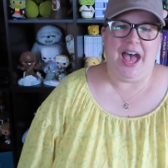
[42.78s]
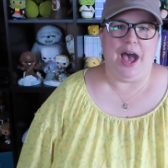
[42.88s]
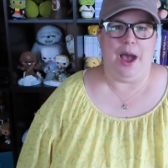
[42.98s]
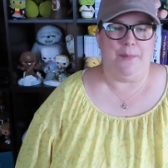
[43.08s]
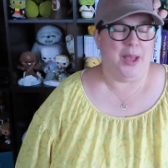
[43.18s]

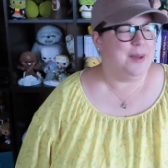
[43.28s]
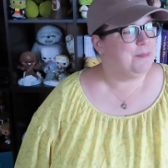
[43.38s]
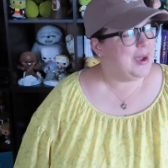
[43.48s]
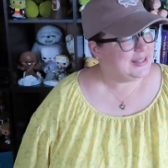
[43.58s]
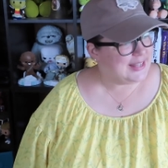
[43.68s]

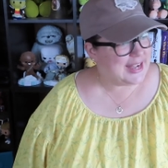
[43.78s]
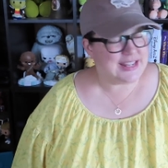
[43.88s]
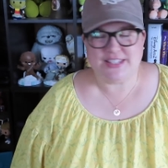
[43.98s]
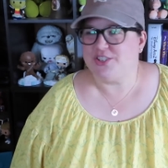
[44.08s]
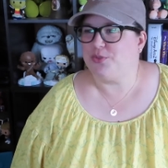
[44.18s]
My
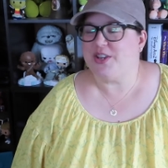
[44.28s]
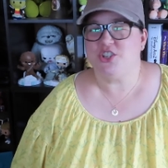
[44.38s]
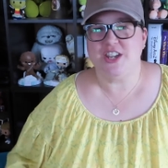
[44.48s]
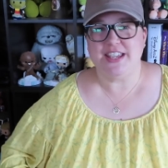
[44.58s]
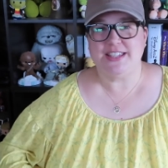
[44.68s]
lighting
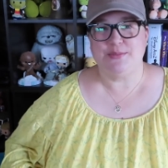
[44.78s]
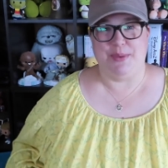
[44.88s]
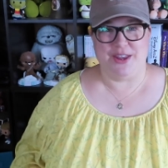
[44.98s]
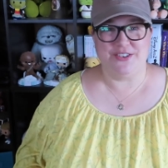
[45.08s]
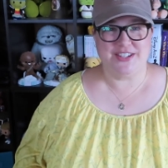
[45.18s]
situation is
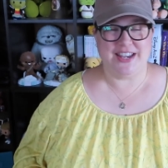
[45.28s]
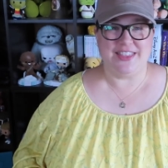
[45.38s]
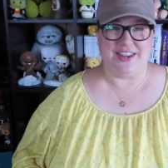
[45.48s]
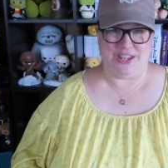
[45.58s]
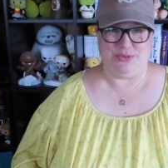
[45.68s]
better today
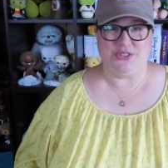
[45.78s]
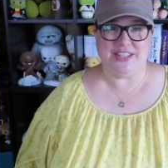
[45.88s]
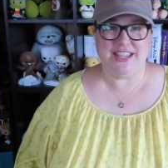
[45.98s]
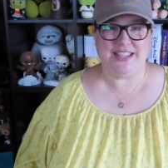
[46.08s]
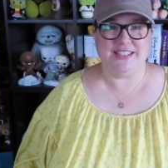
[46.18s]
than it
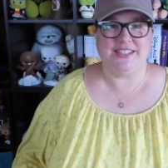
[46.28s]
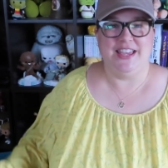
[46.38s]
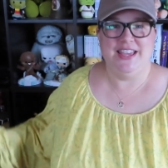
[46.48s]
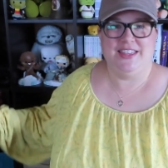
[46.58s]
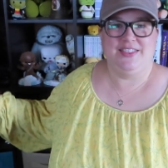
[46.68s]
usually is.
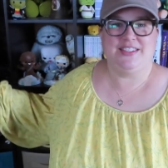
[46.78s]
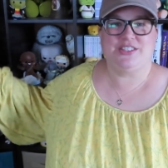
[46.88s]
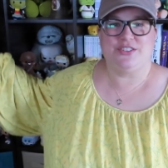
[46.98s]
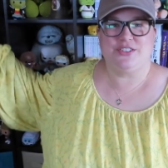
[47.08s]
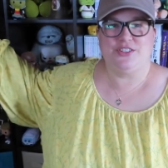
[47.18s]

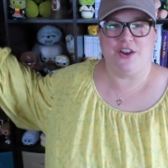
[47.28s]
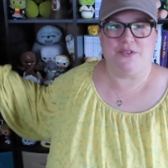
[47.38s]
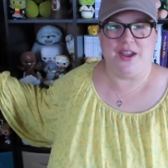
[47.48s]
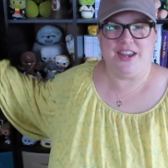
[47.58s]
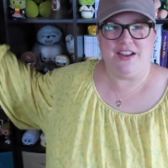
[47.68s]
This looks dark
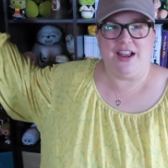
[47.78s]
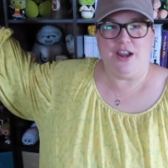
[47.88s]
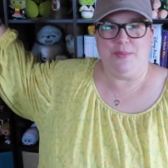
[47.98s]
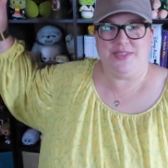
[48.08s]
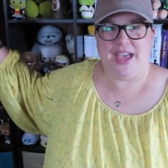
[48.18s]
right here, I
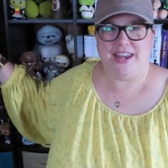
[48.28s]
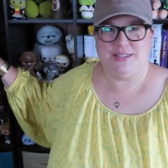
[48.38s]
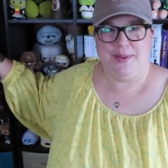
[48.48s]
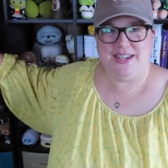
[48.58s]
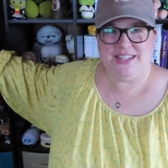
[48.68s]
know, but that is
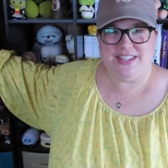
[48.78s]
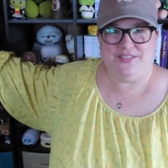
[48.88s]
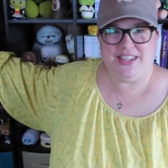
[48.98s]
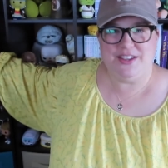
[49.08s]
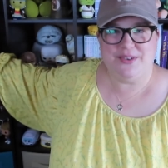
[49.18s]
my
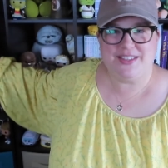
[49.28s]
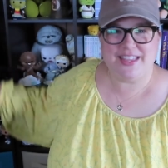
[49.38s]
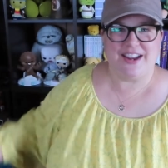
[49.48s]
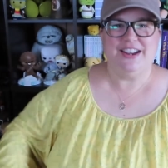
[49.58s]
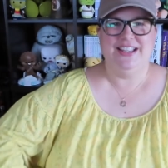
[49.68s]
TV right
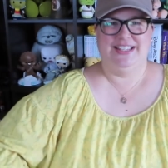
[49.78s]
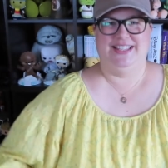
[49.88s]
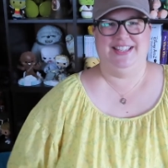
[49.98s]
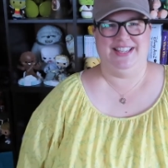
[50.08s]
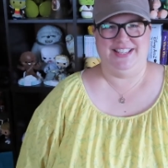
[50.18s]
there.
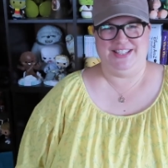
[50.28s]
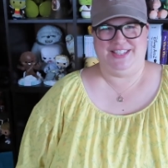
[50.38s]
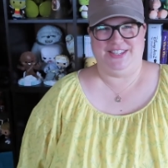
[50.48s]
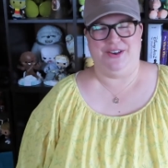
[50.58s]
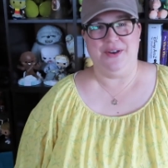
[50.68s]

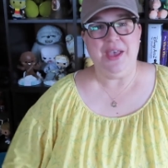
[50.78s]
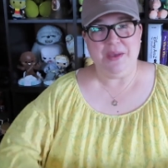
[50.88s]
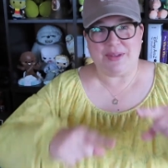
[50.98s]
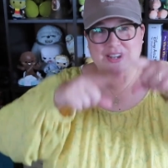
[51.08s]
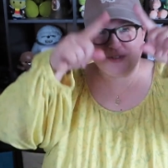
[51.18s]

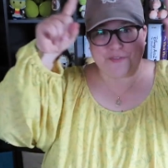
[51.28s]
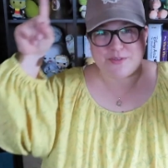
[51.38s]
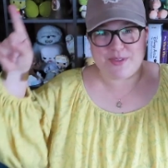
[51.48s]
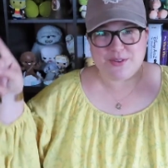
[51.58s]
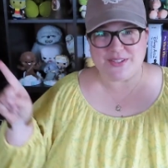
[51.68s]
But I do have
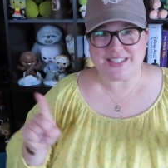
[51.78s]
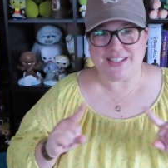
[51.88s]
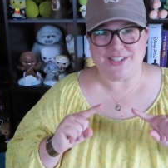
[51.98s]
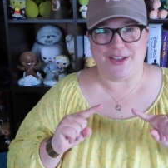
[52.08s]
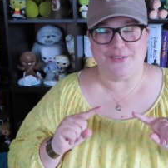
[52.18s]
some cute
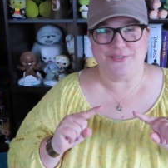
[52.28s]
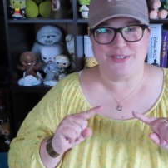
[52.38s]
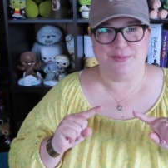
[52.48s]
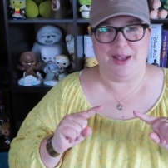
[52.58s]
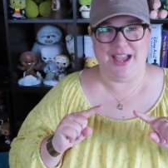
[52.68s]
Disney
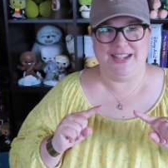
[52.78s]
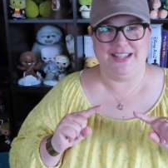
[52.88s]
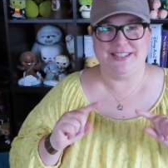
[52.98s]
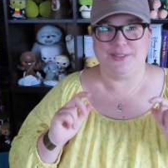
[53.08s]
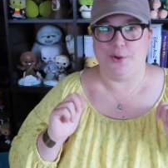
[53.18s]
shelves behind
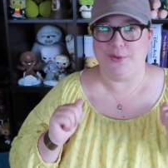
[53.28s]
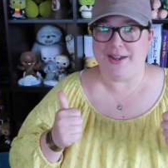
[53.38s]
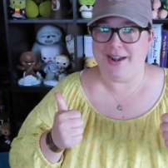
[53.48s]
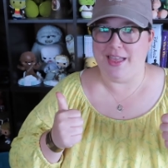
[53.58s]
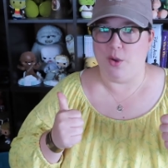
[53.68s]
us, so
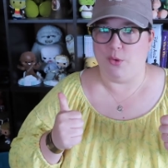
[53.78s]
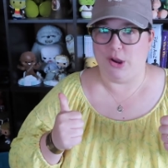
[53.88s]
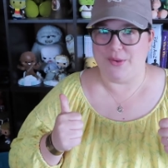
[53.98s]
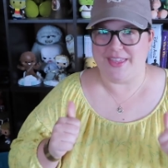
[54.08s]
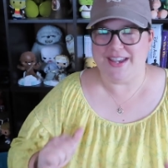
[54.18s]
we'll go
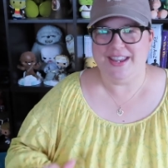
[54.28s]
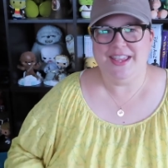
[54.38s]
with it.